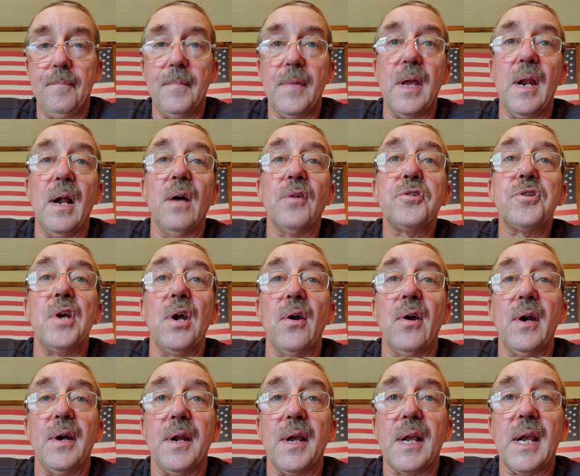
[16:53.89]
and I'll share
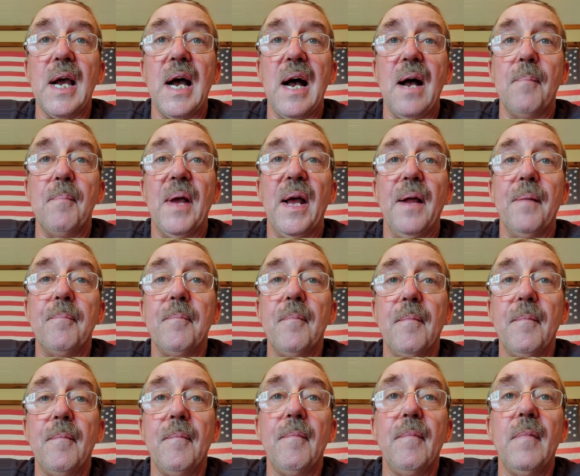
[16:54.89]
it in a comment
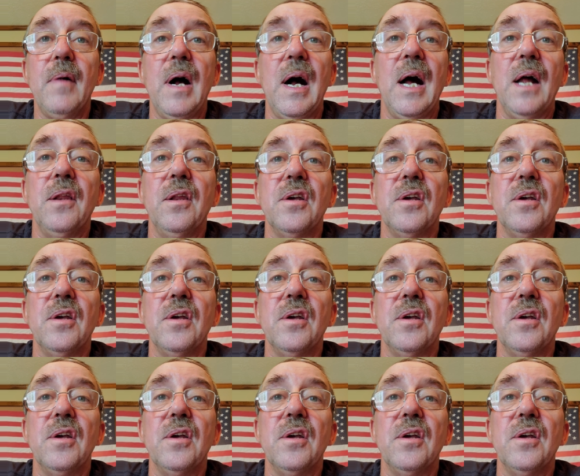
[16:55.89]
on